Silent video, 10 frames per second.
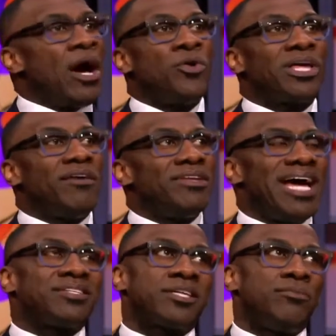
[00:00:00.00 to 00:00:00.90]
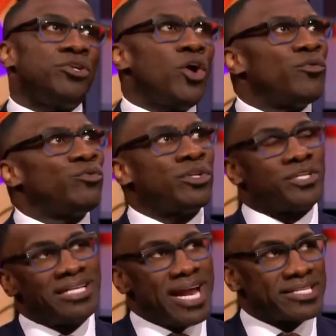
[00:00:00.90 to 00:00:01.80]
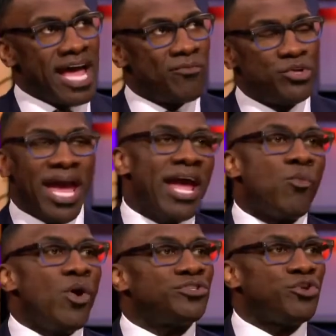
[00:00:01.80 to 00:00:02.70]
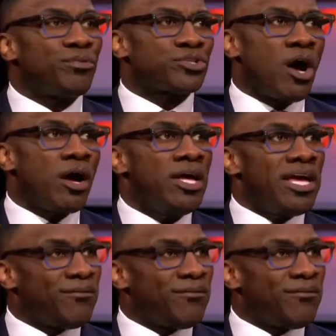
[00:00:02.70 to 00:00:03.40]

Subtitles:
on a given night, Skip, you know, a lot of times when you had one superstar,